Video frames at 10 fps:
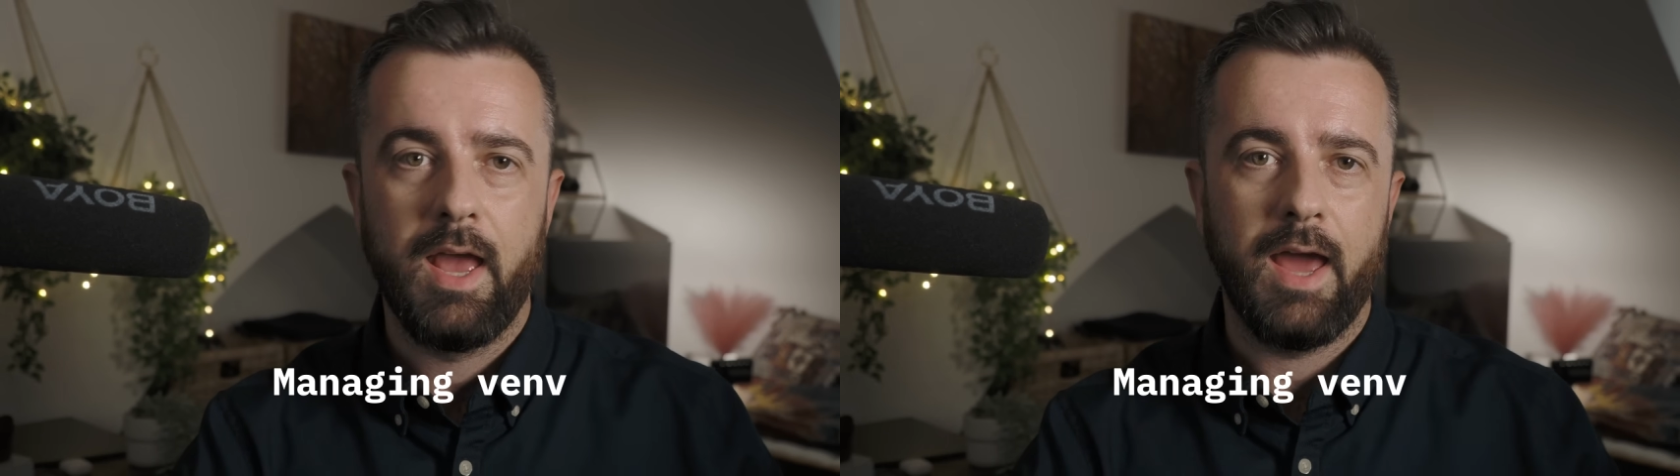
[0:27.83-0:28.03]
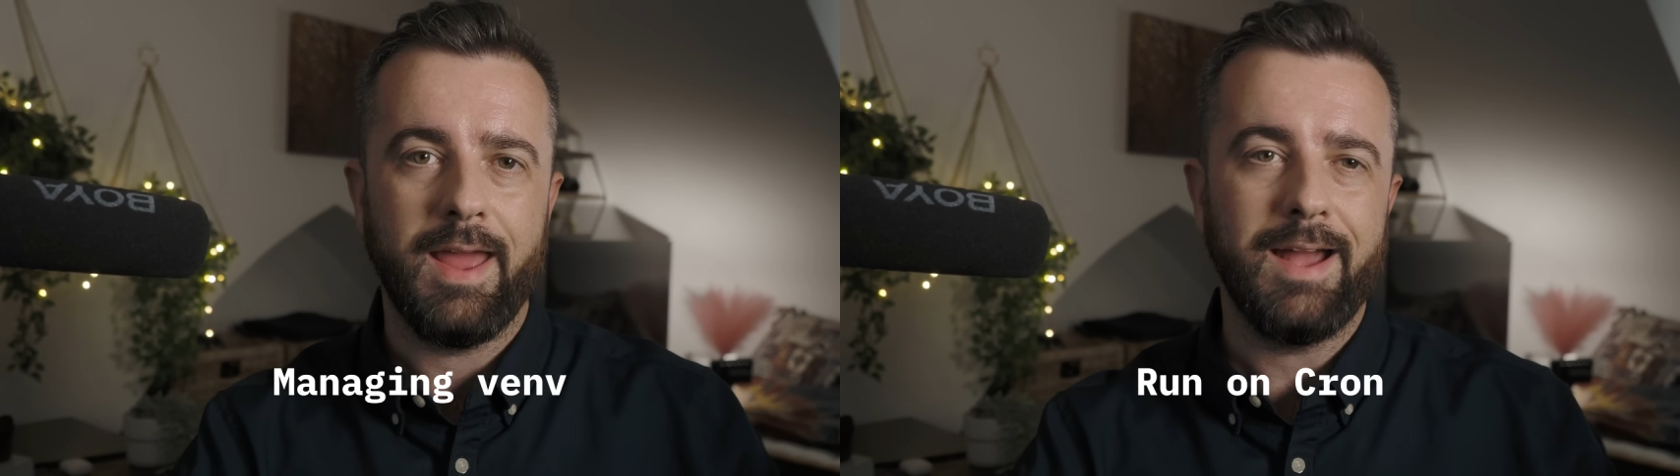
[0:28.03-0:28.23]

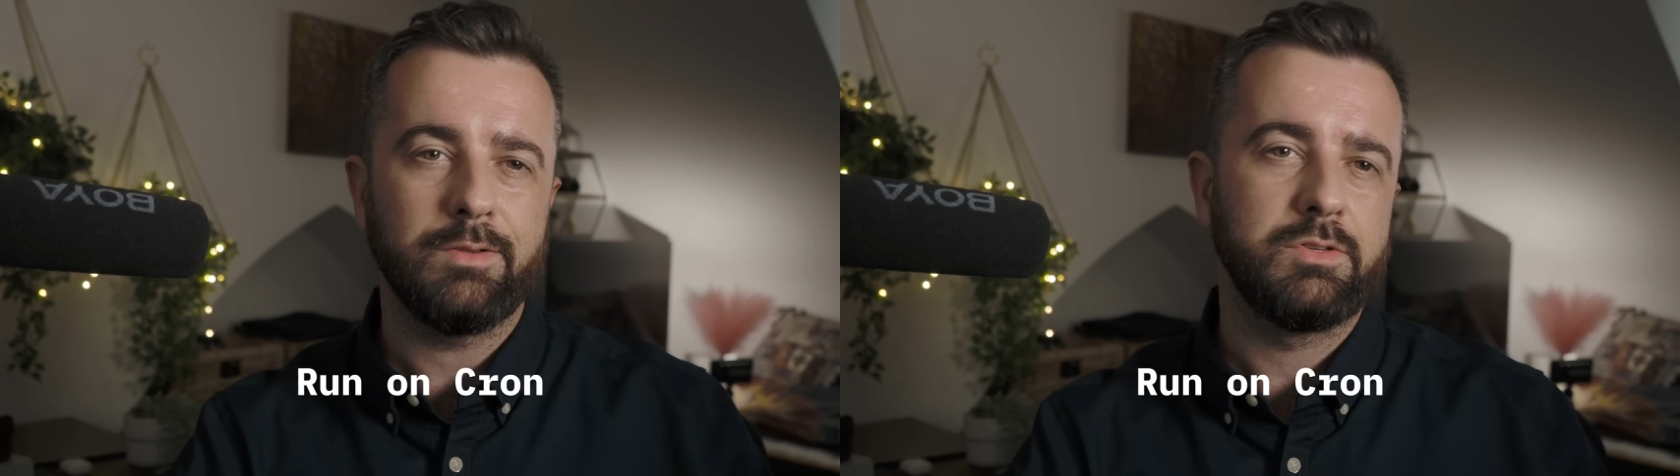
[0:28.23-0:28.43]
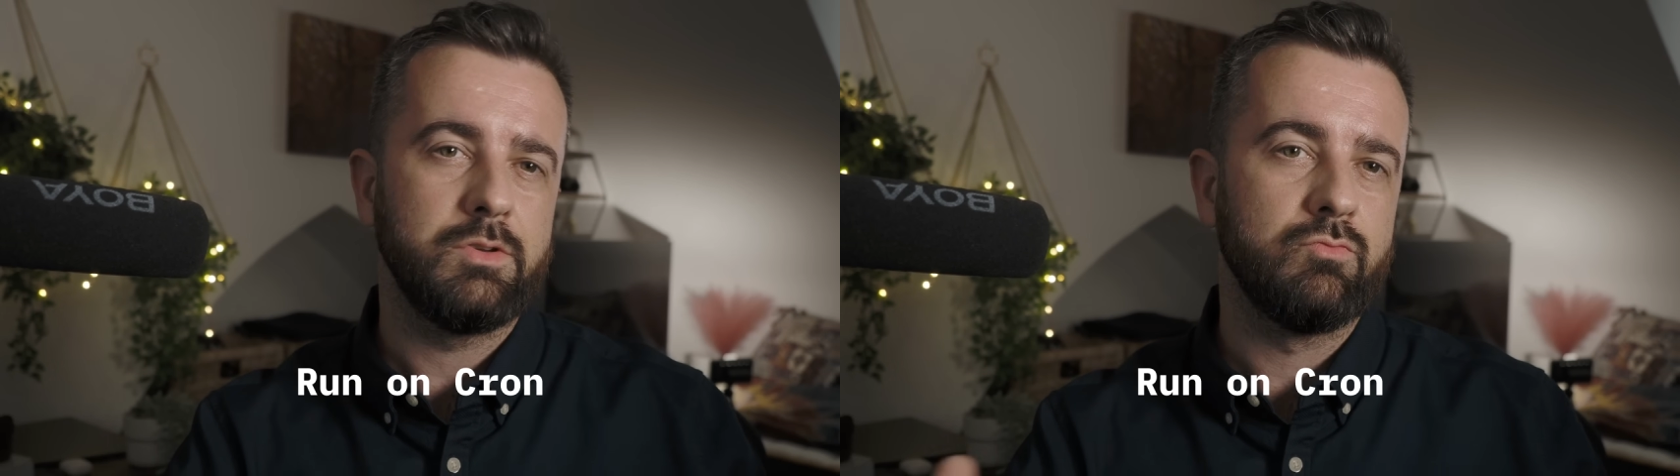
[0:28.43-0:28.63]
and how
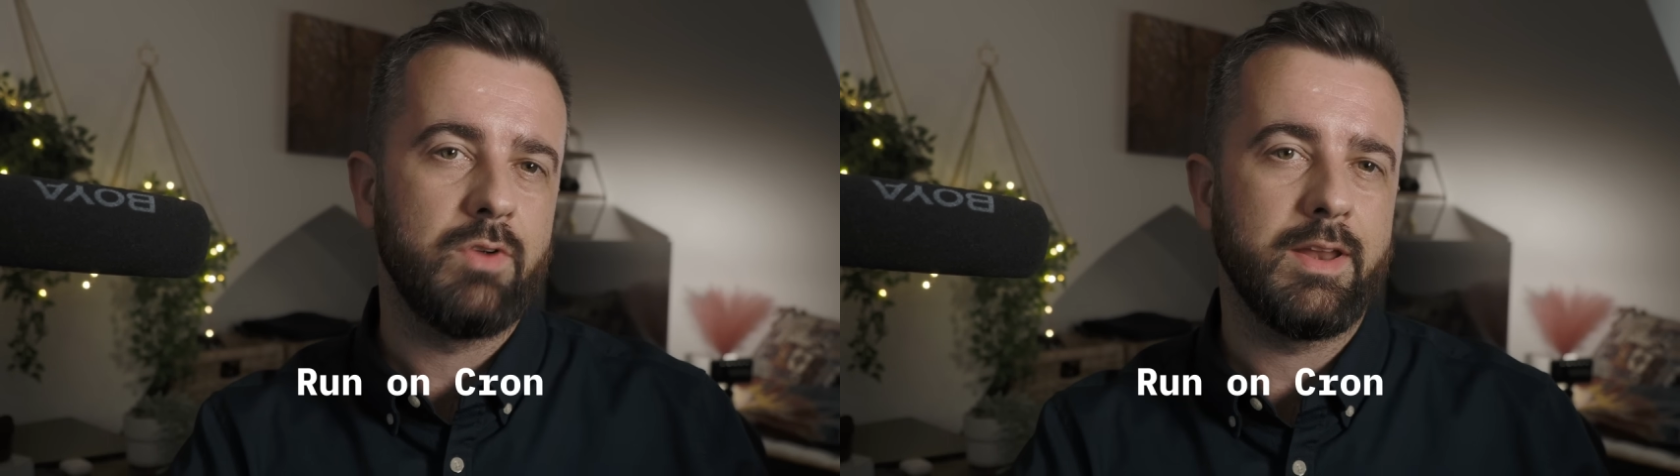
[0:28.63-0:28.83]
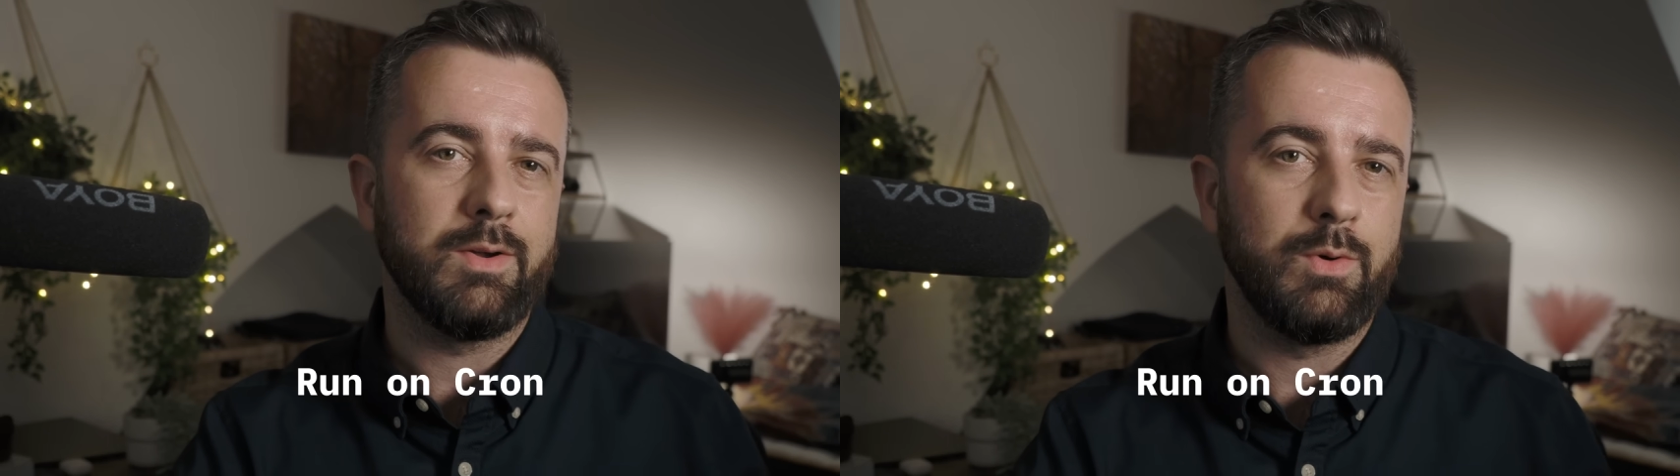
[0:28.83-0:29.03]
to
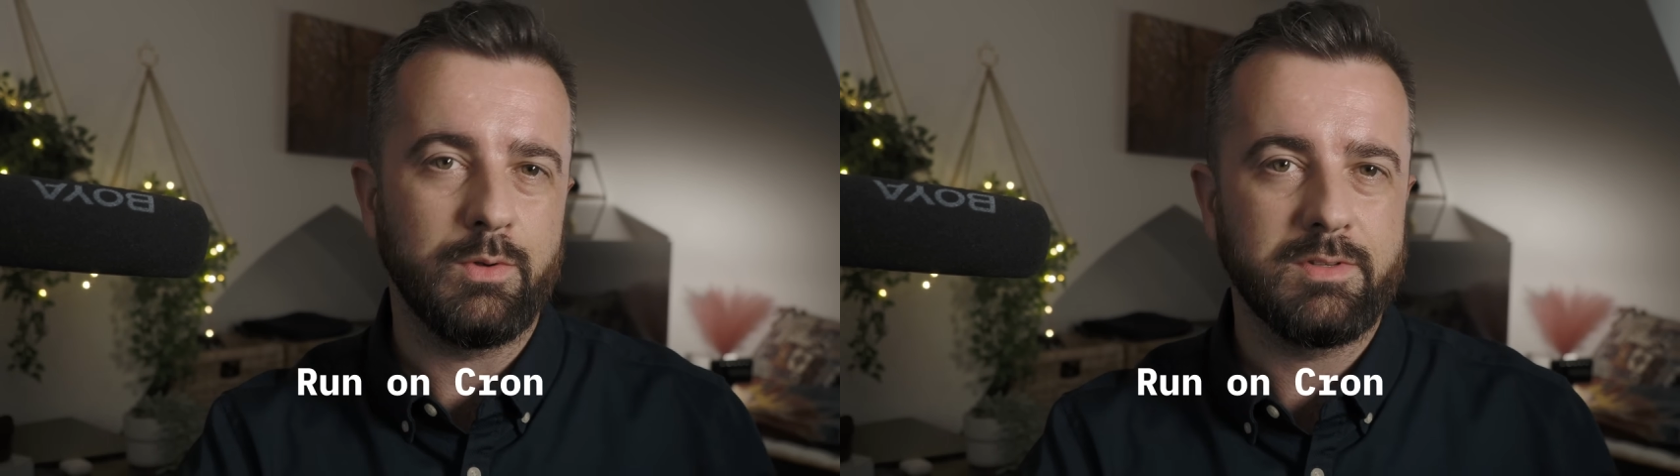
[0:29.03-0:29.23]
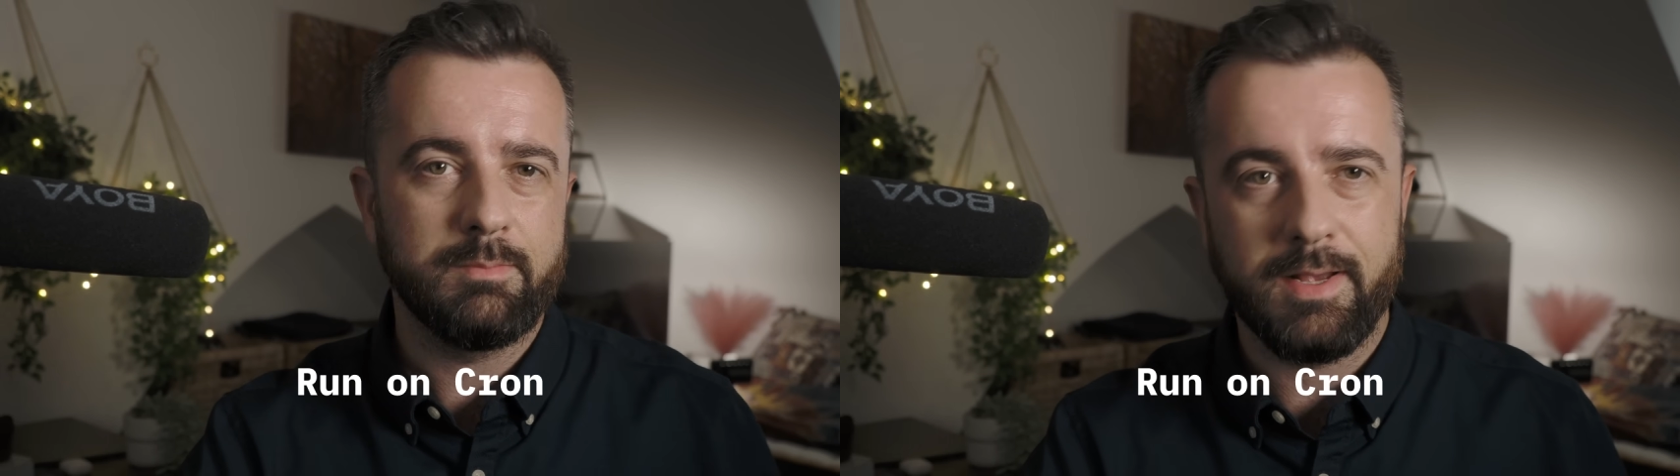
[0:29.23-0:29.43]
run it
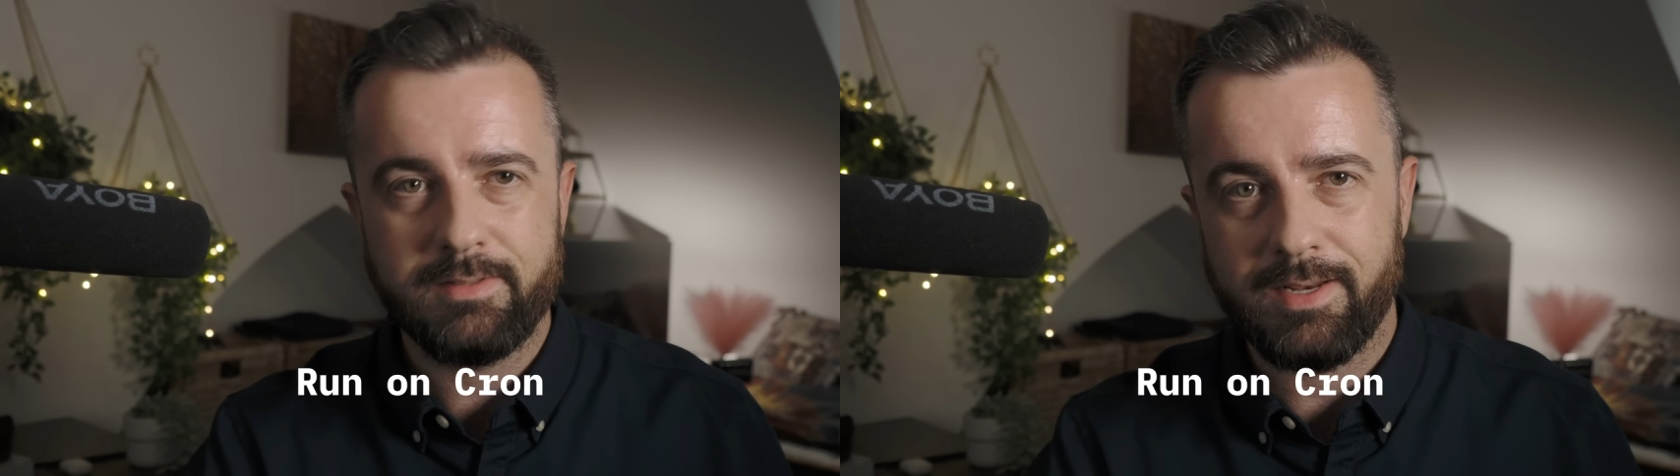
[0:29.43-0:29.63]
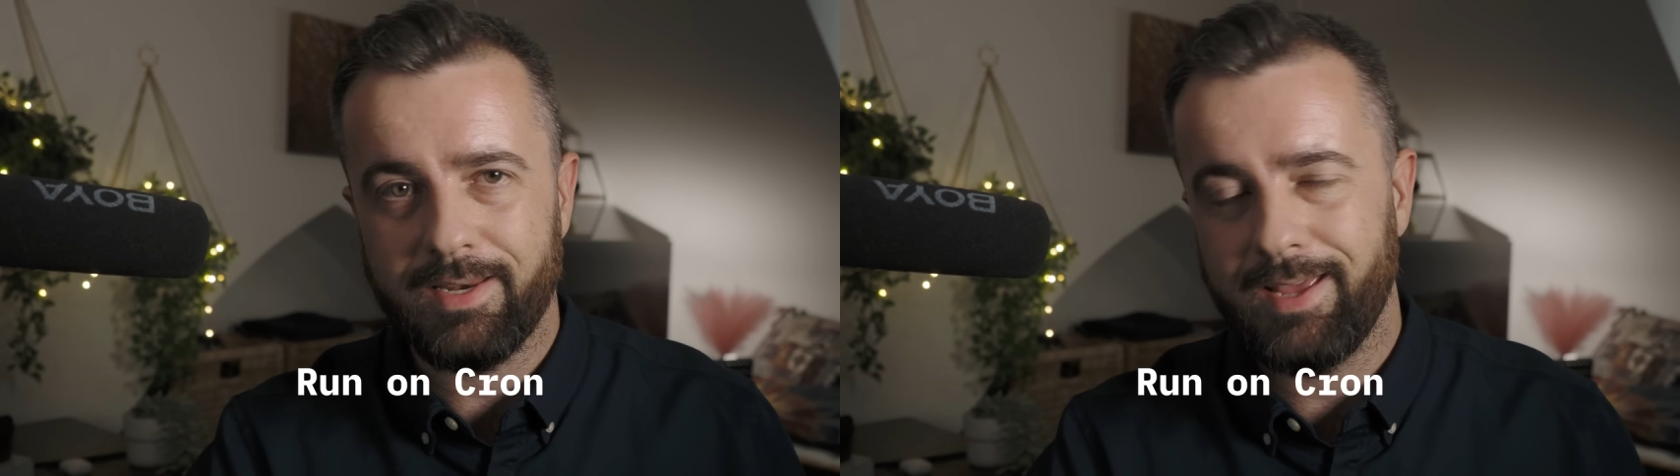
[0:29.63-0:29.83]

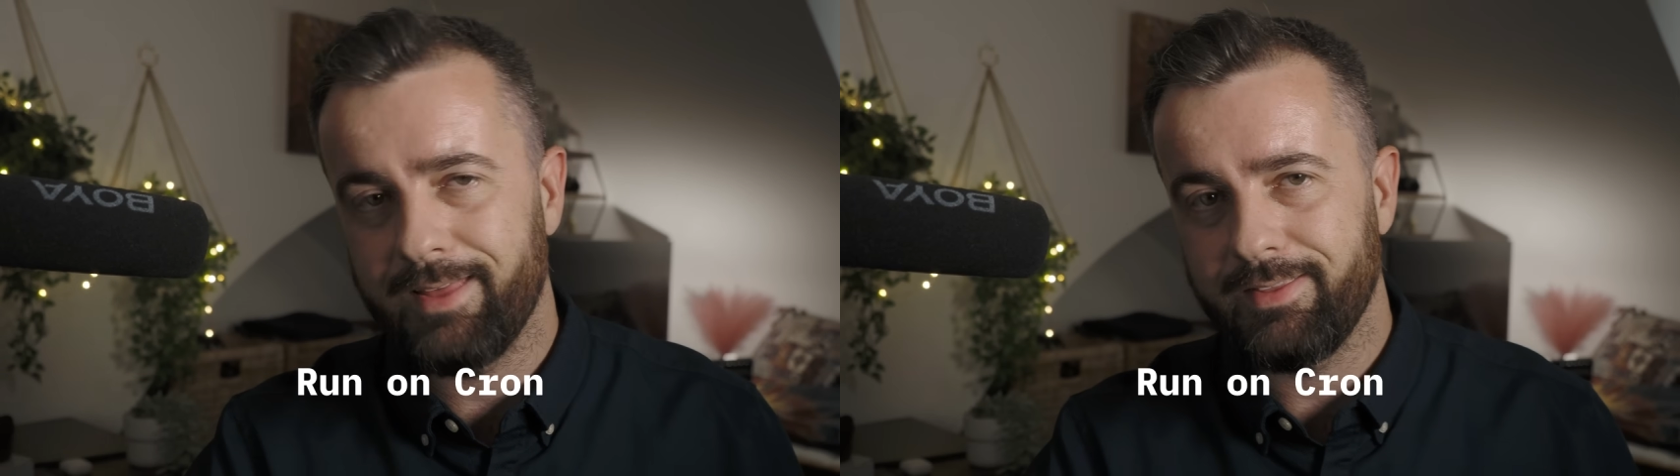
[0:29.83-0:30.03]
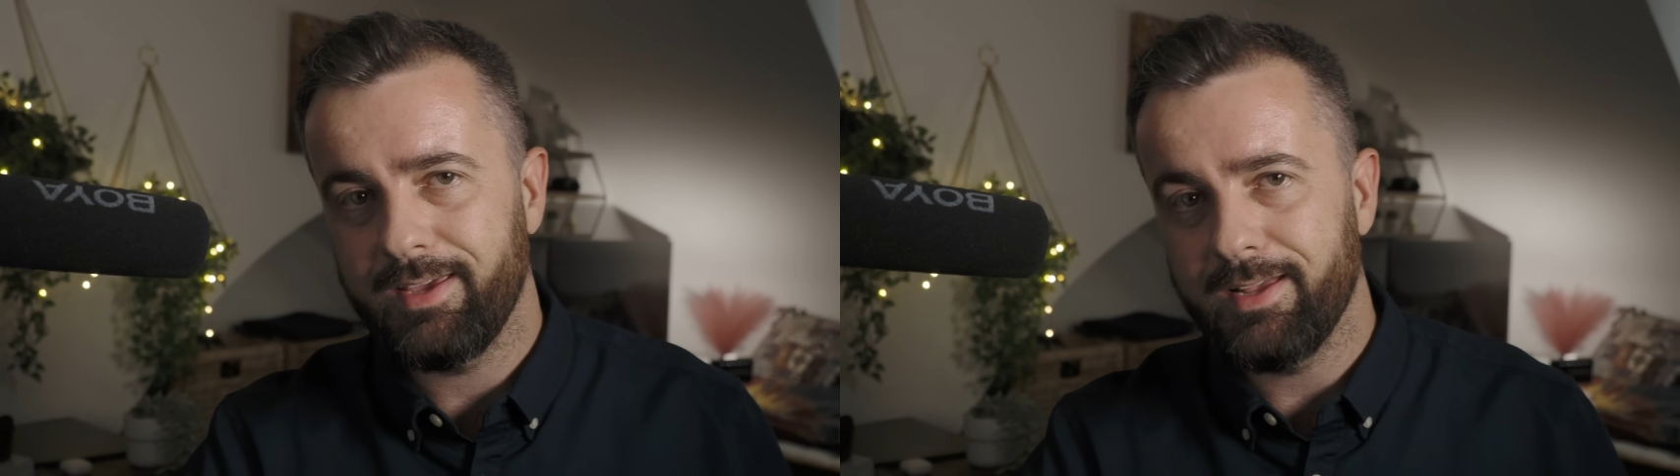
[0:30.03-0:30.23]
automatically at the